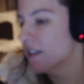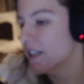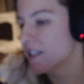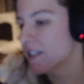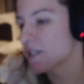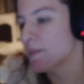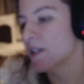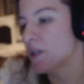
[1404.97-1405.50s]
the
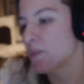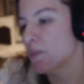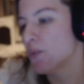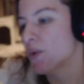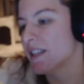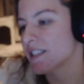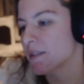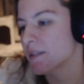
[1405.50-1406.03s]
disability
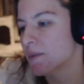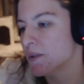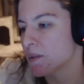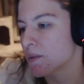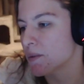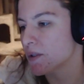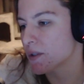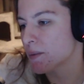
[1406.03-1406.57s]
point is someone
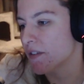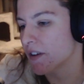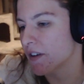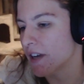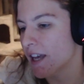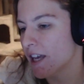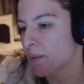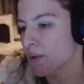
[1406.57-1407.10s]
who's most
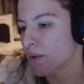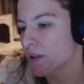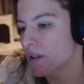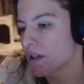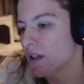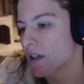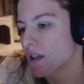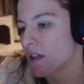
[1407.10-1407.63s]
very
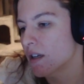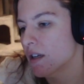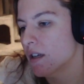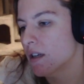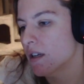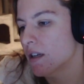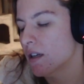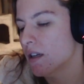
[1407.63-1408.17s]
able.
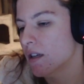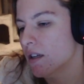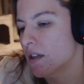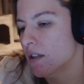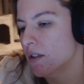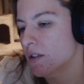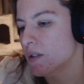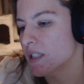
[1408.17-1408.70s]

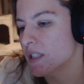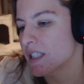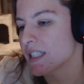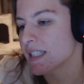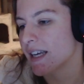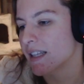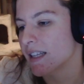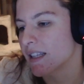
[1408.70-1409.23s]
Losing
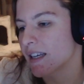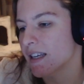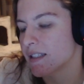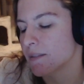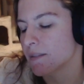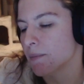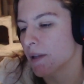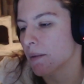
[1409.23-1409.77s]
sight,
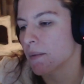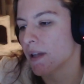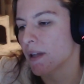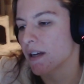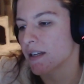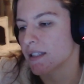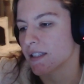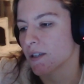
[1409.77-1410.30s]
legs, blah blah
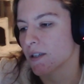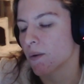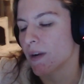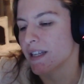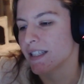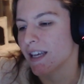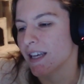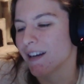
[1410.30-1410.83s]
blah is
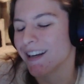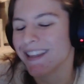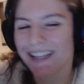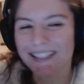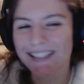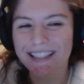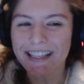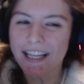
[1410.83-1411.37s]
quite scary.
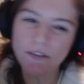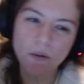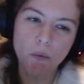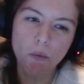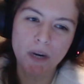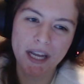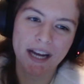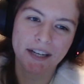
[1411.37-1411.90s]
That's never
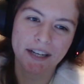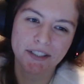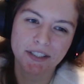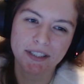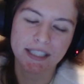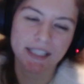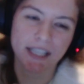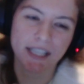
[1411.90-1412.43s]
what
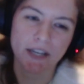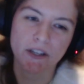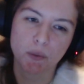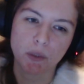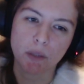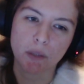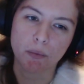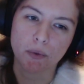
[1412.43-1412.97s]
actually
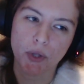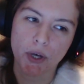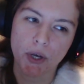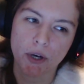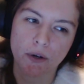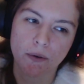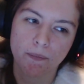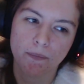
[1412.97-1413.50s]
scares people,
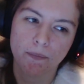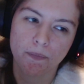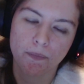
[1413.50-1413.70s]
though.